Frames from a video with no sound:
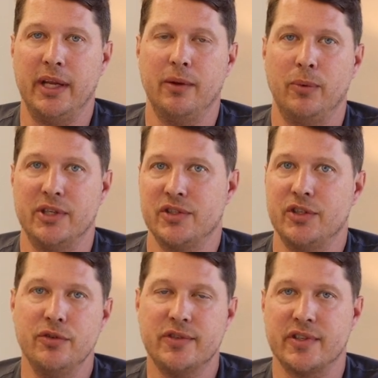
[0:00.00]
we, we
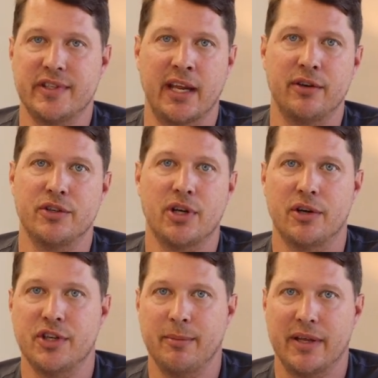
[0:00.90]
just use the standard
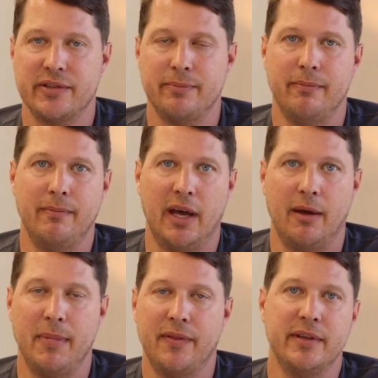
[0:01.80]
charging me
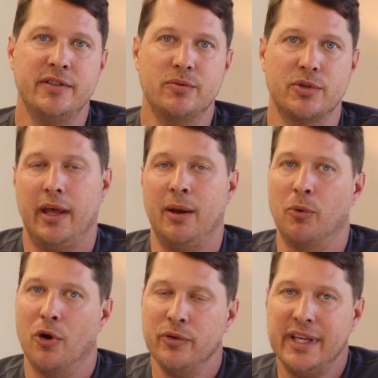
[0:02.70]
uh, methods,
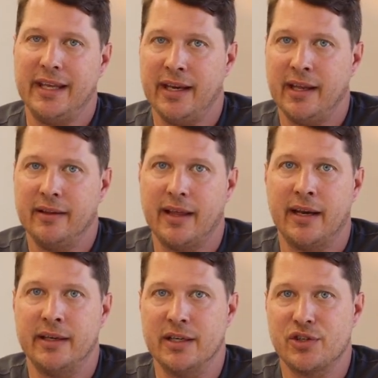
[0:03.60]
and we're only getting
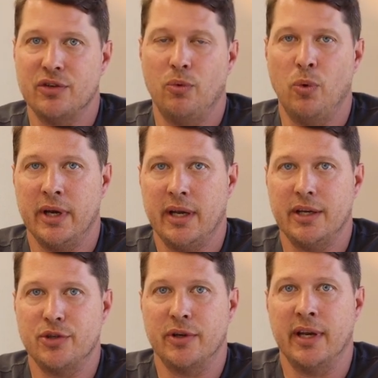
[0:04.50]
that additional
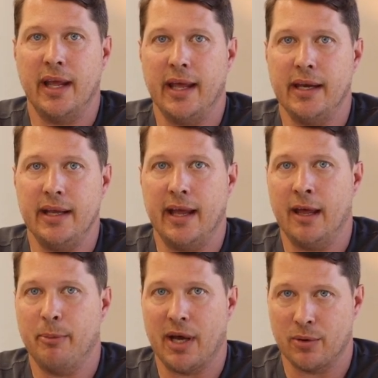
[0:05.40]
180
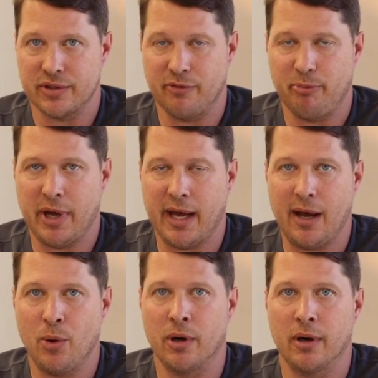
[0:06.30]
amp hours of
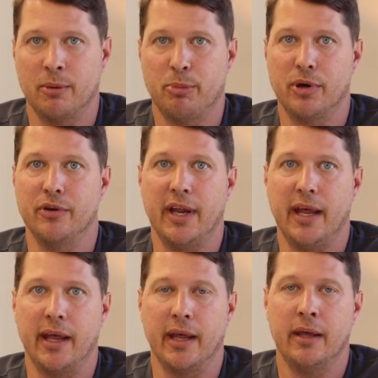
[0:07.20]
power per
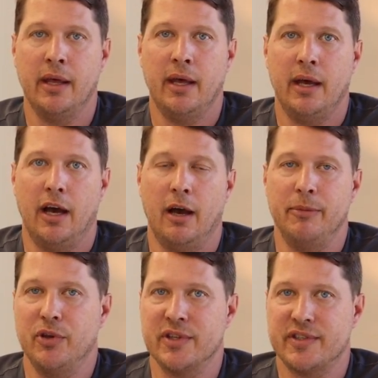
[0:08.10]
day,
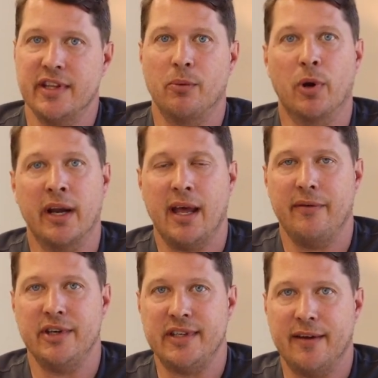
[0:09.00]
um, you can see that we're going to
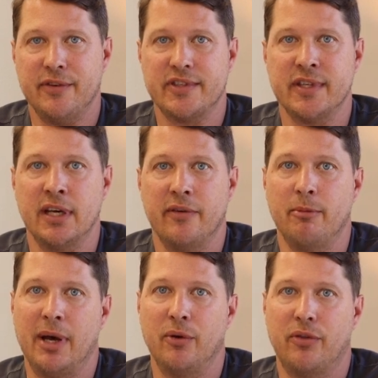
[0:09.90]
have a deficit of
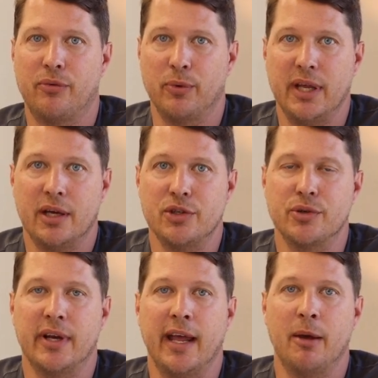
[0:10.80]
about
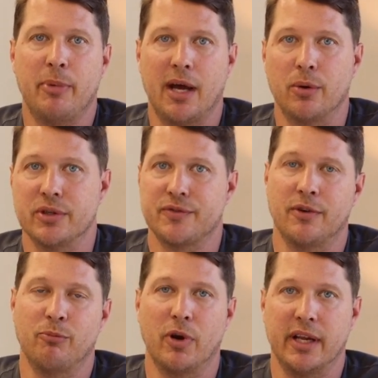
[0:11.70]
300 amp hours
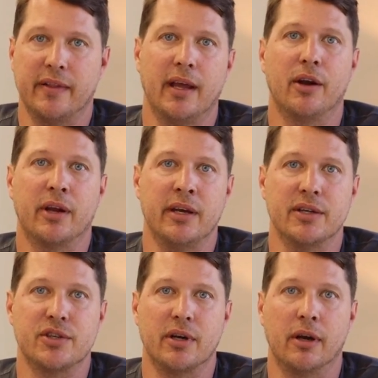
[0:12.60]
from running the air
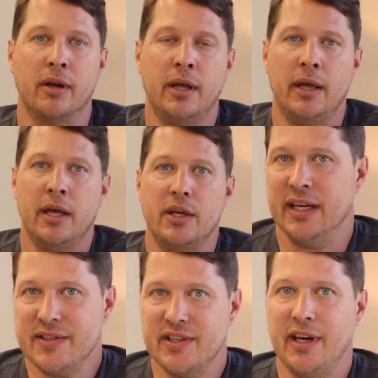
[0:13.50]
conditioner.
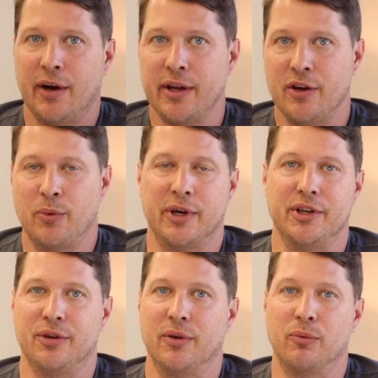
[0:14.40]
In a scenario where
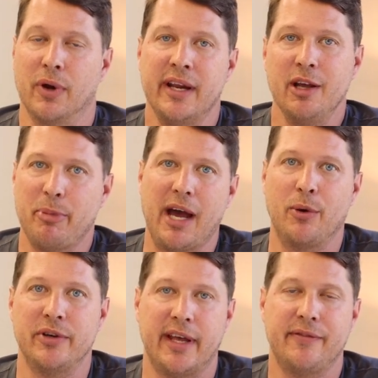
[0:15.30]
you're running a
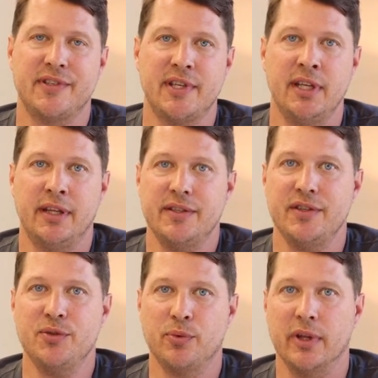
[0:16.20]
power deficit,
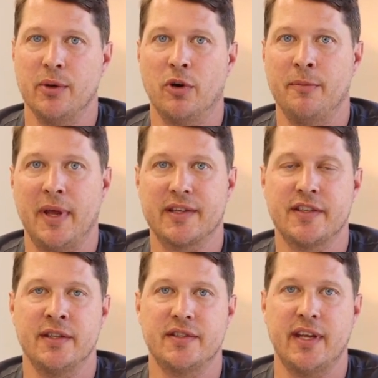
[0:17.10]
this is really where it makes
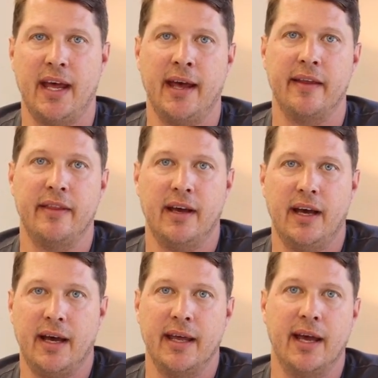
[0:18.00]
sense to add the
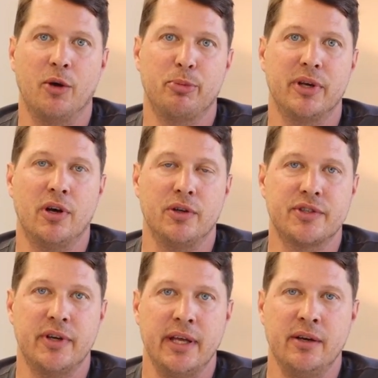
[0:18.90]
high output
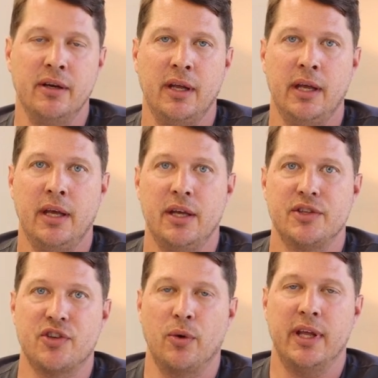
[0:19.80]
alternator.
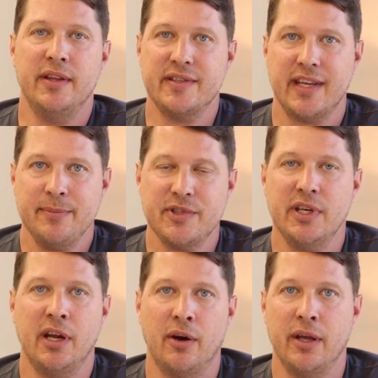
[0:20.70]
So in the same
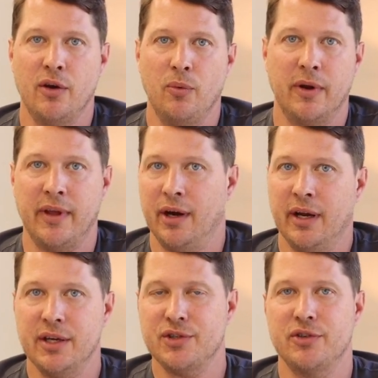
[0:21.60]
scenario where the air
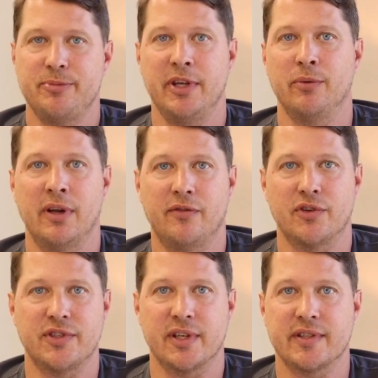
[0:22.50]
conditioner is being run
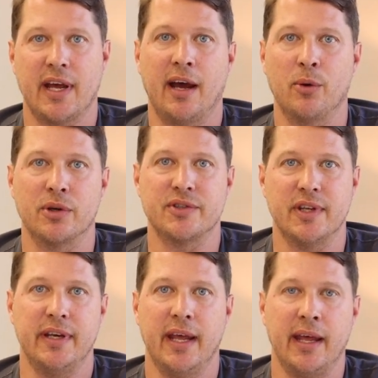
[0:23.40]
for six hours
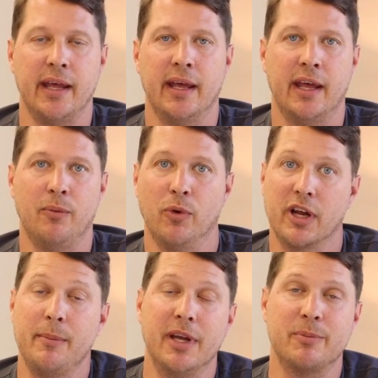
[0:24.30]
a day and we're
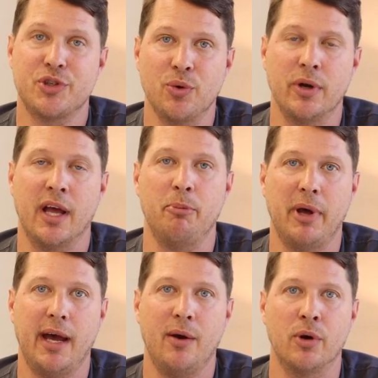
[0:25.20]
coming up short on
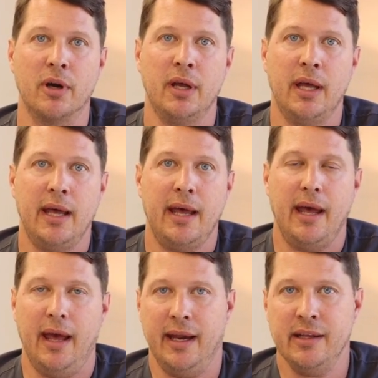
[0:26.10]
power,
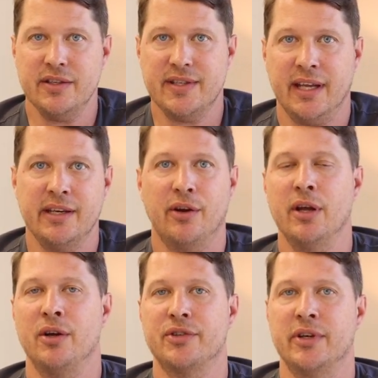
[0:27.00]
adding the
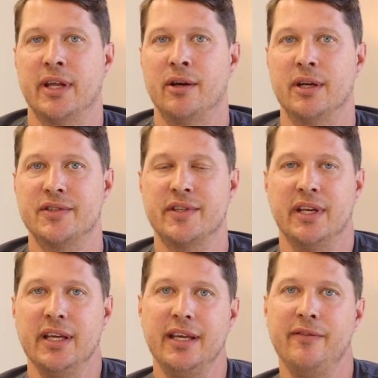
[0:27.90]
secondary alternator is
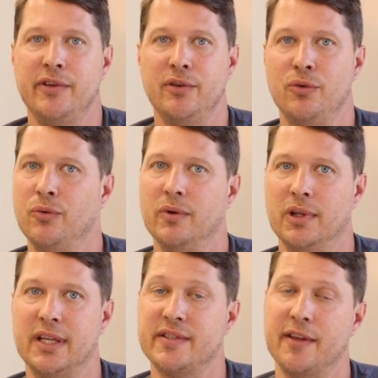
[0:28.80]
gonna give you,
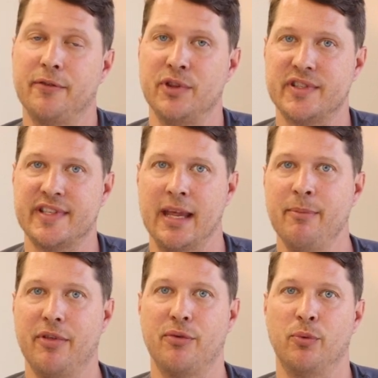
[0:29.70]
let's say for the
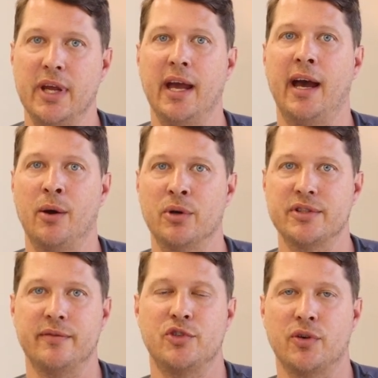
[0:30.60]
same three
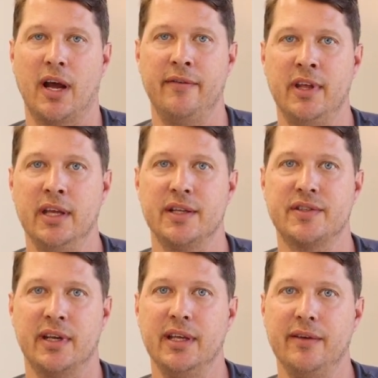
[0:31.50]
hours of driving,
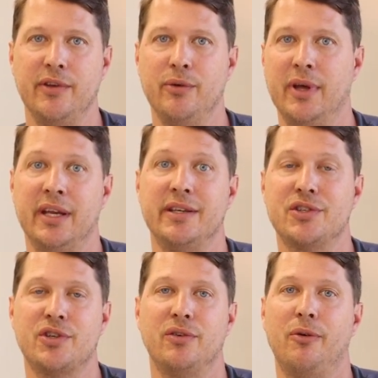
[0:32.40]
it's gonna give you an
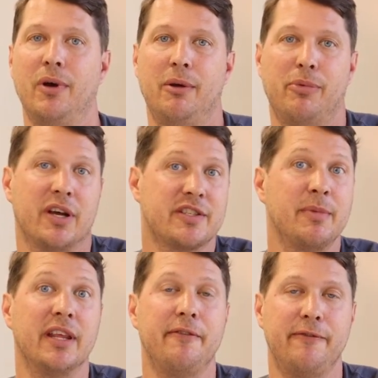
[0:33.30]
additional
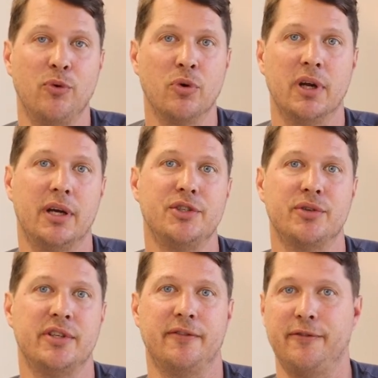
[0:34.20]
approximately
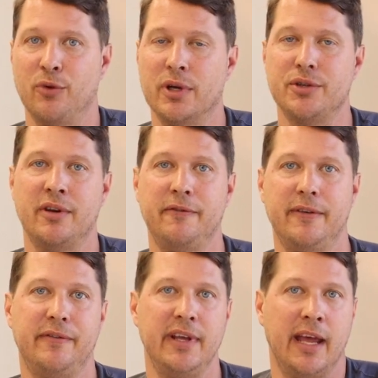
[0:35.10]
400 to
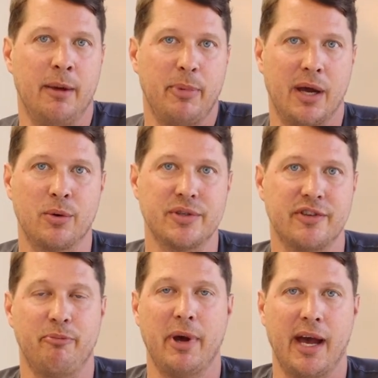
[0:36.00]
450 amp
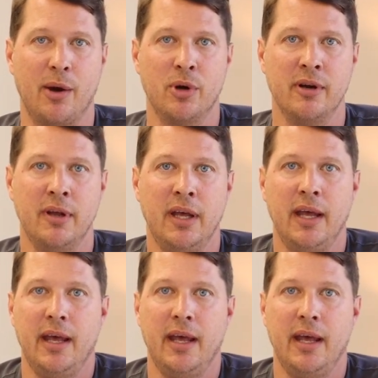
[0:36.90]
hours of power.